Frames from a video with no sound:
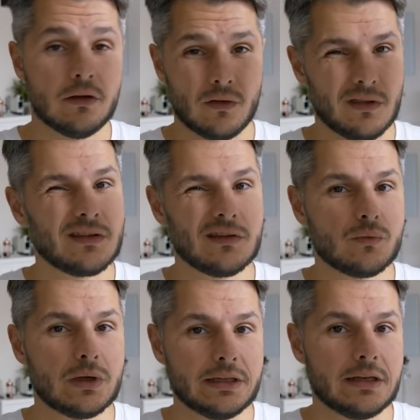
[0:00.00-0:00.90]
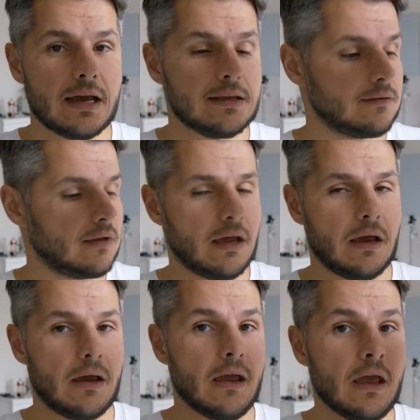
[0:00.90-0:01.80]
So this is really nice.
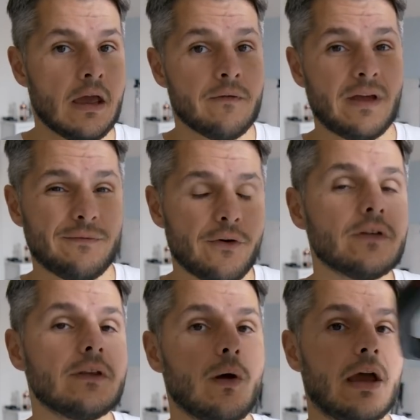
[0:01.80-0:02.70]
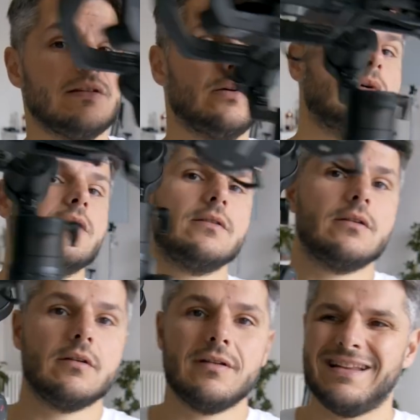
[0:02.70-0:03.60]
At first I actually was
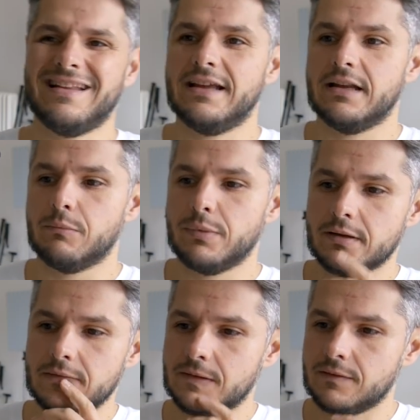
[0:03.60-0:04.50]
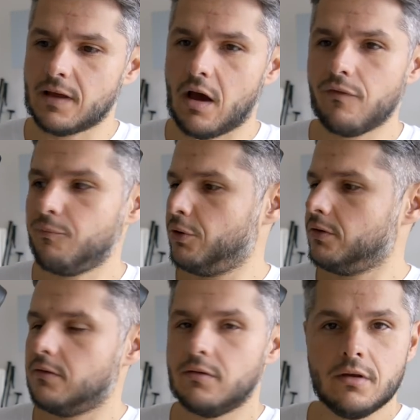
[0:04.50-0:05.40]
a little bit
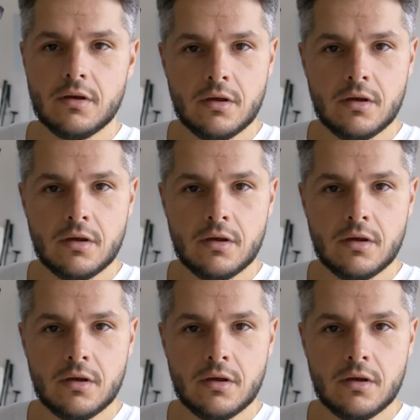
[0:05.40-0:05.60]
off-put,